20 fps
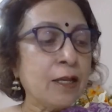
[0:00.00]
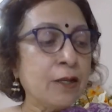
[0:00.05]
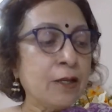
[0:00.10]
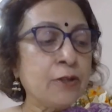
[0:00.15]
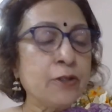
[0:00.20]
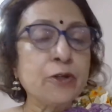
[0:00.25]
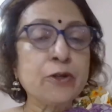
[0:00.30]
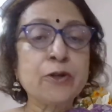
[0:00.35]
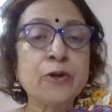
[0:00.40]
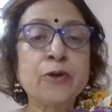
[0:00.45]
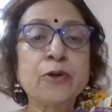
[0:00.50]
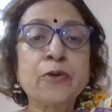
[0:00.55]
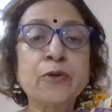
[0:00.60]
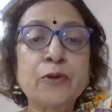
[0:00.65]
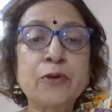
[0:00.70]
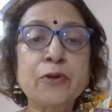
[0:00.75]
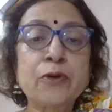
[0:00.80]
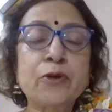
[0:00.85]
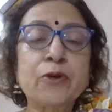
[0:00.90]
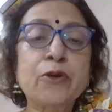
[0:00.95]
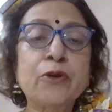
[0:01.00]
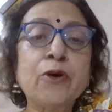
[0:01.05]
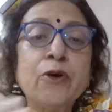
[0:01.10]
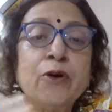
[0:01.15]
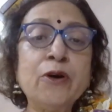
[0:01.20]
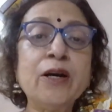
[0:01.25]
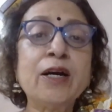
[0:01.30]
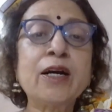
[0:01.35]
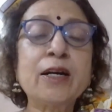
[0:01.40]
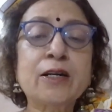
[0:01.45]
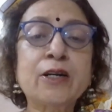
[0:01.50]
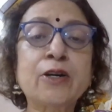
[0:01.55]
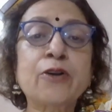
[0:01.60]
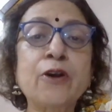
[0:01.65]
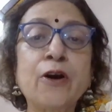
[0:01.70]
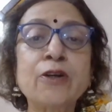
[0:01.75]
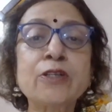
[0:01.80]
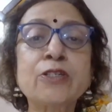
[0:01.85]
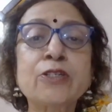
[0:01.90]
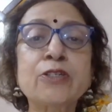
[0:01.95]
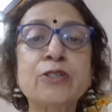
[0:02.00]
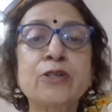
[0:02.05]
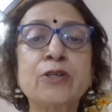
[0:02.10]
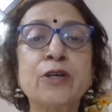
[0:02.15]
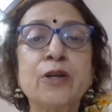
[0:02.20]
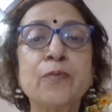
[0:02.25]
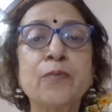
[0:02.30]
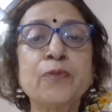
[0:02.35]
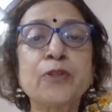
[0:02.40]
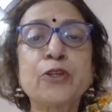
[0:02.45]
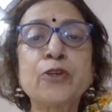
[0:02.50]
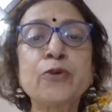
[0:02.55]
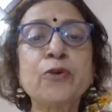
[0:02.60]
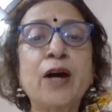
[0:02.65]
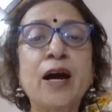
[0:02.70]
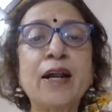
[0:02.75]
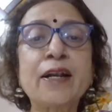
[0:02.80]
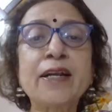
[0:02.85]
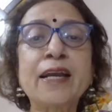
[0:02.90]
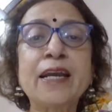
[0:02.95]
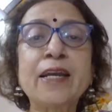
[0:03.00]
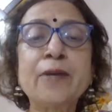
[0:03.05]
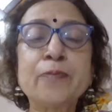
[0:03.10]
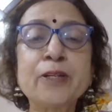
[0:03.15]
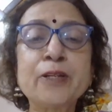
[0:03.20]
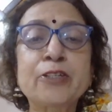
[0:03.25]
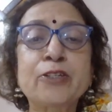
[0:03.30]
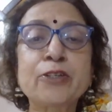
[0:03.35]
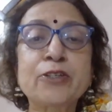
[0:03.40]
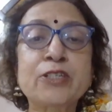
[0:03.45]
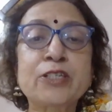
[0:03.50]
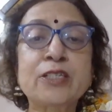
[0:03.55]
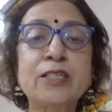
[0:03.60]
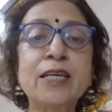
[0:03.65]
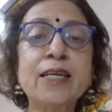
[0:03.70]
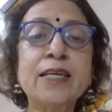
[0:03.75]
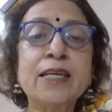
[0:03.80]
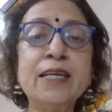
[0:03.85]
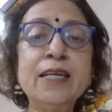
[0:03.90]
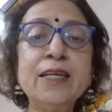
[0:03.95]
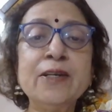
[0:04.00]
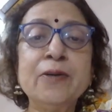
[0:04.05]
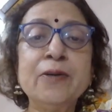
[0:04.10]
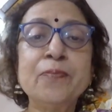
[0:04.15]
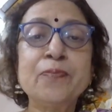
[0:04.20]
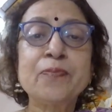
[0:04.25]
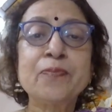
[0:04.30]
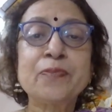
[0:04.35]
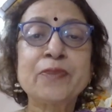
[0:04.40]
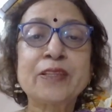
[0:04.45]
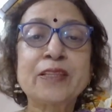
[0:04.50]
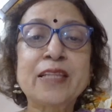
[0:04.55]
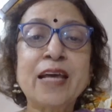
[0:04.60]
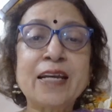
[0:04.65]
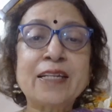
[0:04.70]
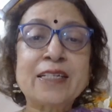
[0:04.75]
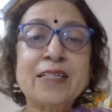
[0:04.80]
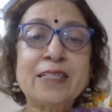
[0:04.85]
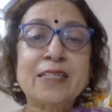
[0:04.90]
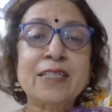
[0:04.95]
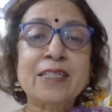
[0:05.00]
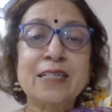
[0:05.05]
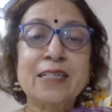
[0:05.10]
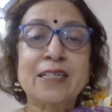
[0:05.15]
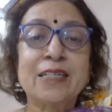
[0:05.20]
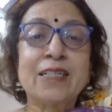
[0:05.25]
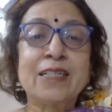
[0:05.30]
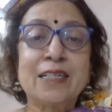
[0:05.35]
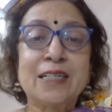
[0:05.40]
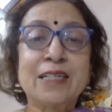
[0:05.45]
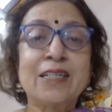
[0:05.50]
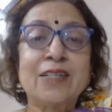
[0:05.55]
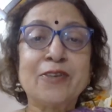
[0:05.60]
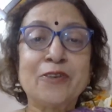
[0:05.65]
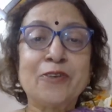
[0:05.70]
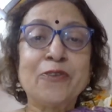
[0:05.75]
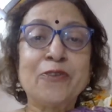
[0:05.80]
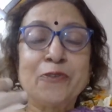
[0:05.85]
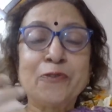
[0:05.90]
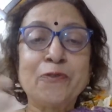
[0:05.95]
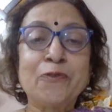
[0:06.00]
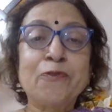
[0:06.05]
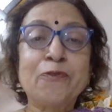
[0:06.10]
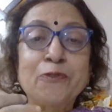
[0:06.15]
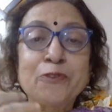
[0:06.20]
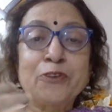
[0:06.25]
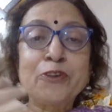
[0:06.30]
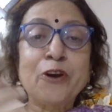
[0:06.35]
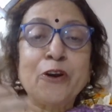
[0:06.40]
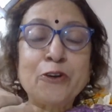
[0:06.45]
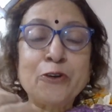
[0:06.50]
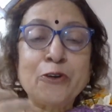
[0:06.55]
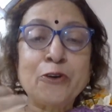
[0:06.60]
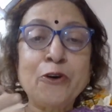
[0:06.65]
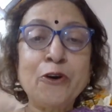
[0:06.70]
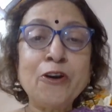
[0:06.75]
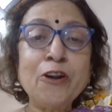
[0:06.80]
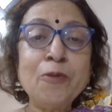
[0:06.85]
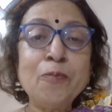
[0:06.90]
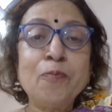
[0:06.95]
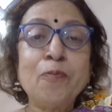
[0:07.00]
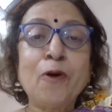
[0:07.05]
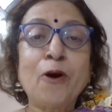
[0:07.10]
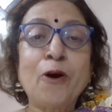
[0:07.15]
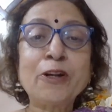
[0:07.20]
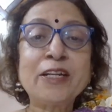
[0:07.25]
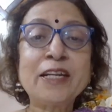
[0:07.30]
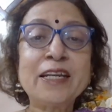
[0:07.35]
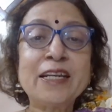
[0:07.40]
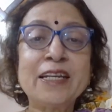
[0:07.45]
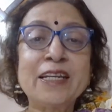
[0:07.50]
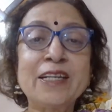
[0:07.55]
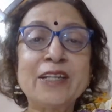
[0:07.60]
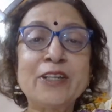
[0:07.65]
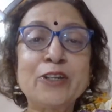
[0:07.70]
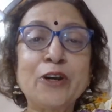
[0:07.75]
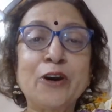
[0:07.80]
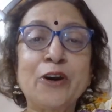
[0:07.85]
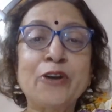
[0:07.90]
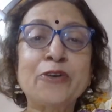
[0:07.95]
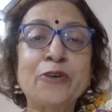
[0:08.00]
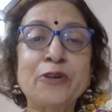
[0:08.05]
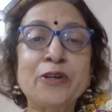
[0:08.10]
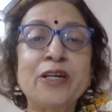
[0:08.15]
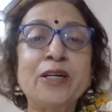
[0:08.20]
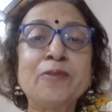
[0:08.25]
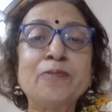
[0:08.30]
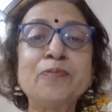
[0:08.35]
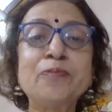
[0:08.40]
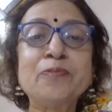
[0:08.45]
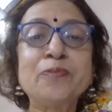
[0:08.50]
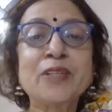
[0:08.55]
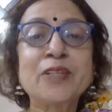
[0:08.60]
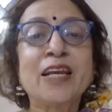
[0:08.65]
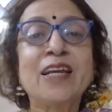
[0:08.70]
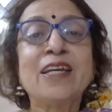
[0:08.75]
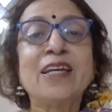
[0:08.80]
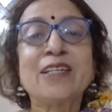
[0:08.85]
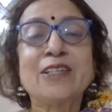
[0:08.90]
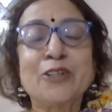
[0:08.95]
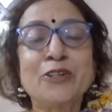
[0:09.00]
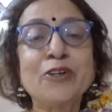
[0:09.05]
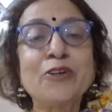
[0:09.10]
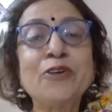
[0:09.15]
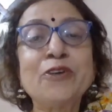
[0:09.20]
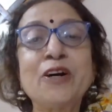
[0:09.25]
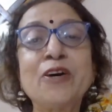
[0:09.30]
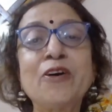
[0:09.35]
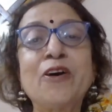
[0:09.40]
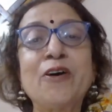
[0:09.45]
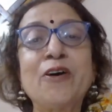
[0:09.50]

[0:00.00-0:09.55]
you know, go across, you are able to see that your whole body, your, you know,